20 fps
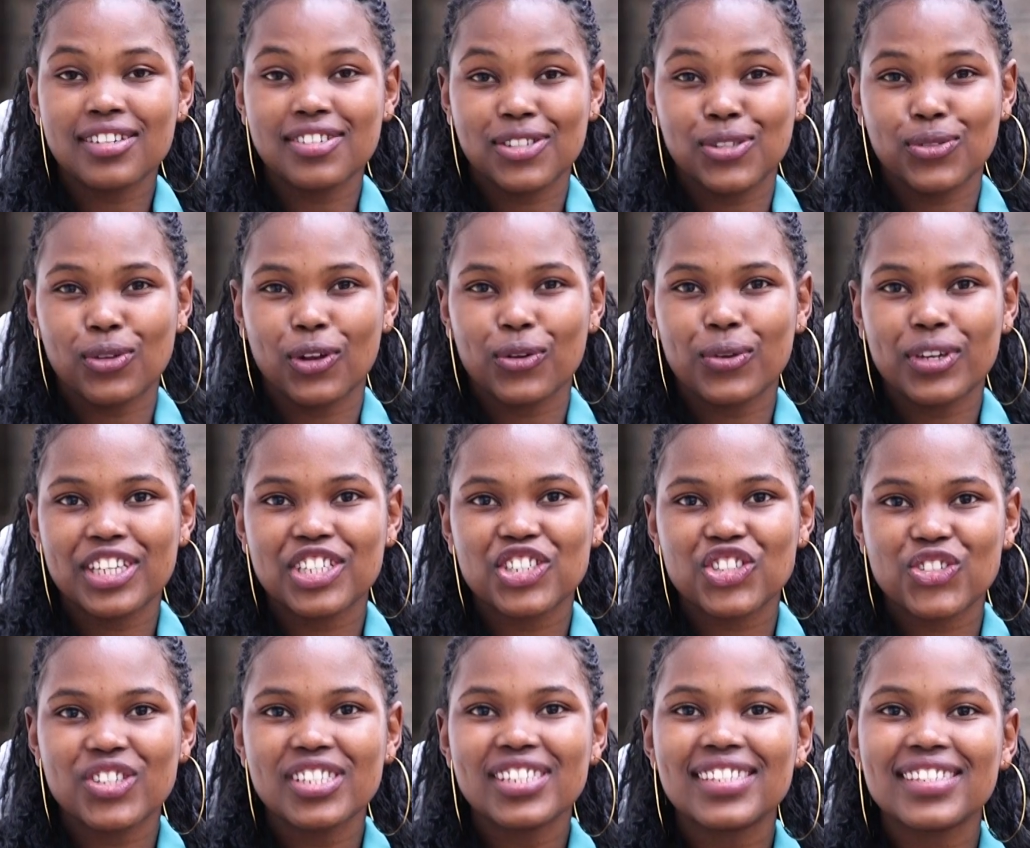Crystal
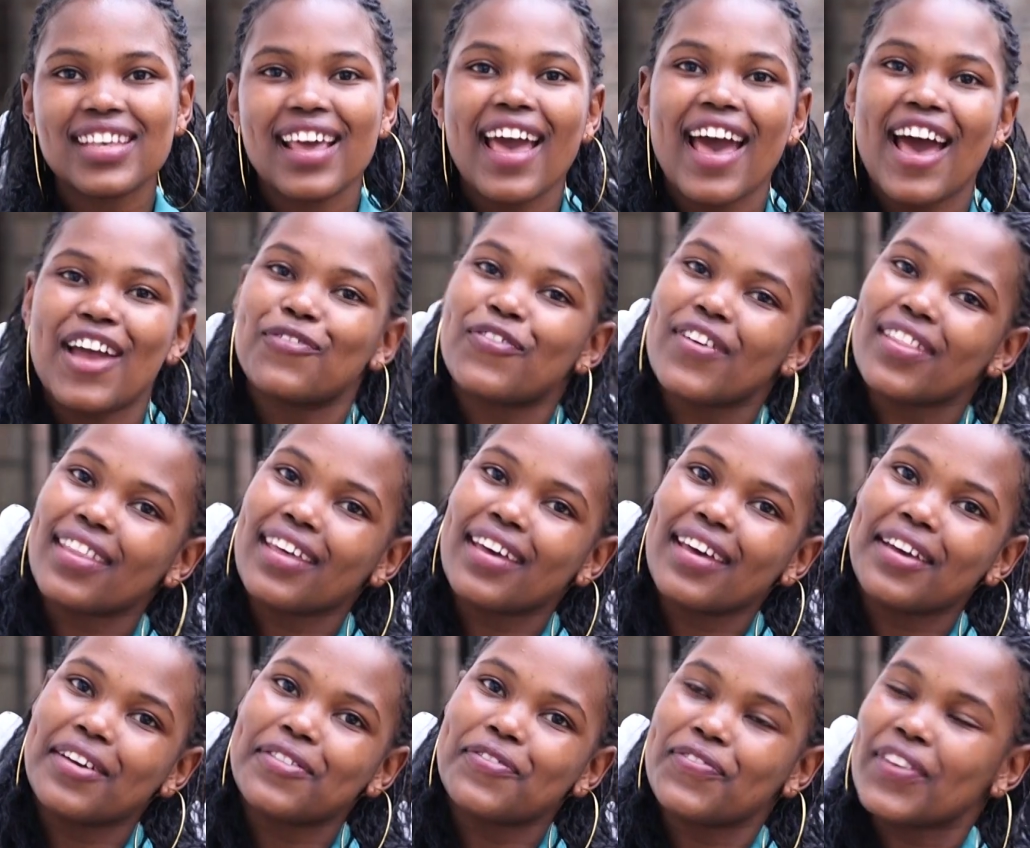Occasions and for
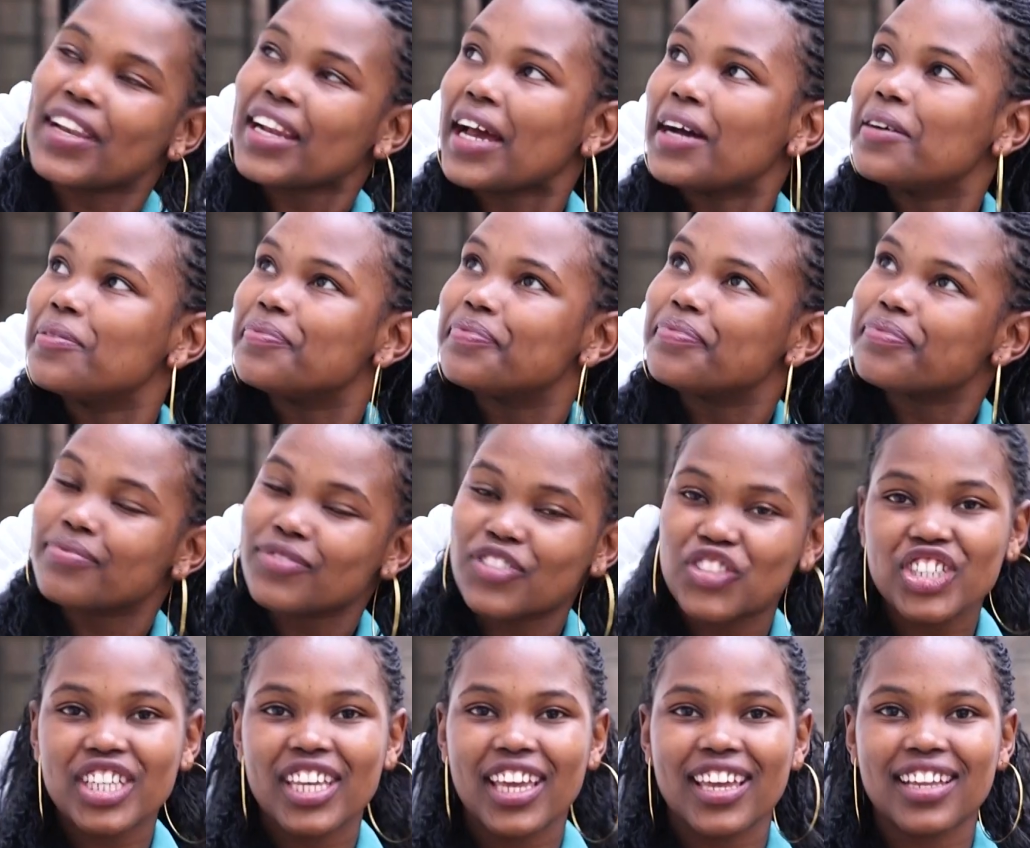the Villa
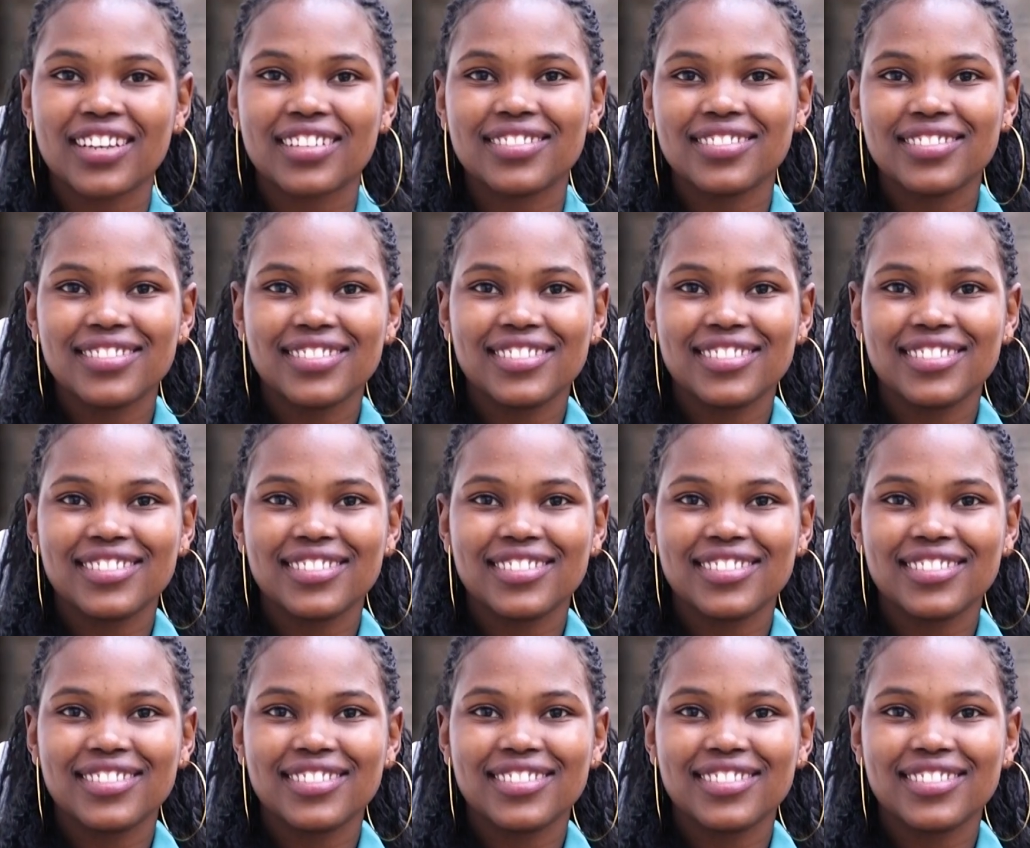Chicken.